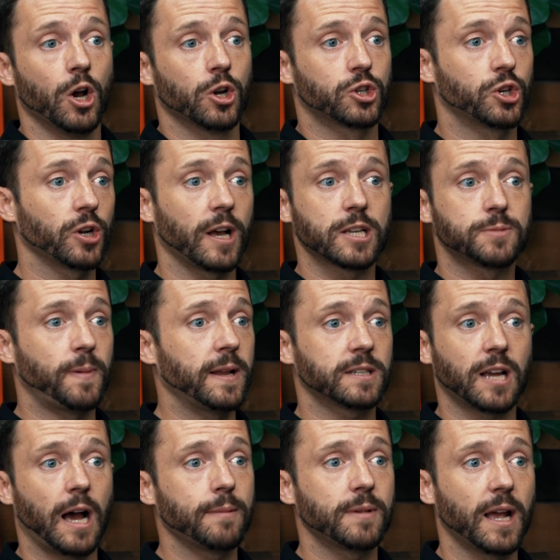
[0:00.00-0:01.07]
should I spend
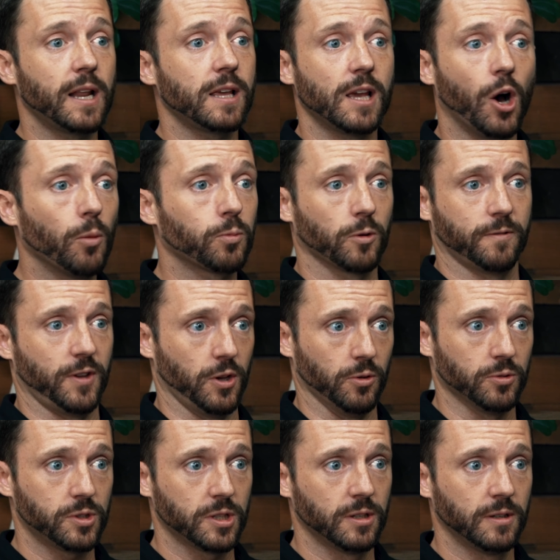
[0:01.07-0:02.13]
time getting Yelp
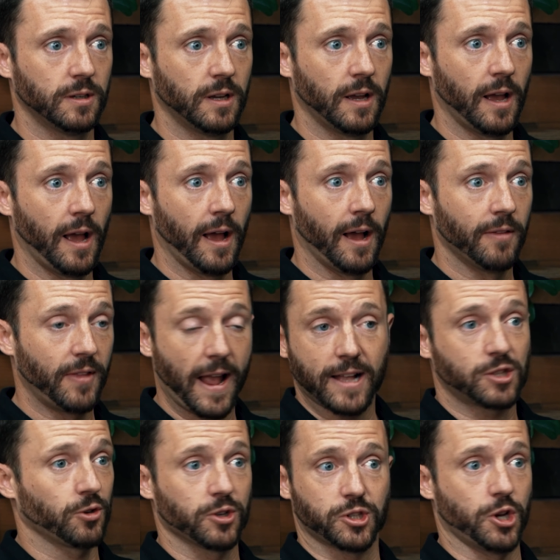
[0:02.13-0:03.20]
reviews? The
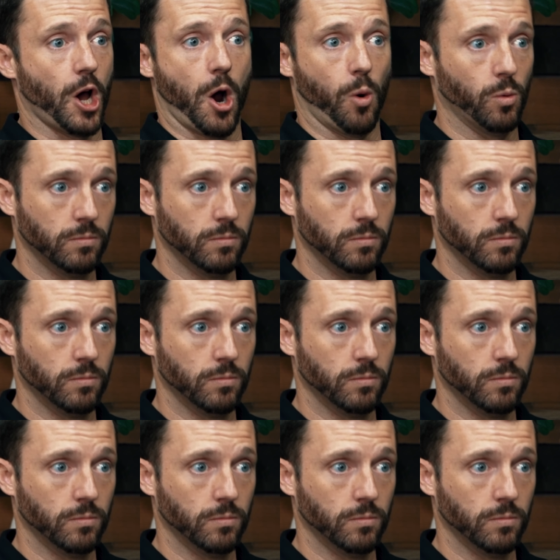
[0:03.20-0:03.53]
answer is no.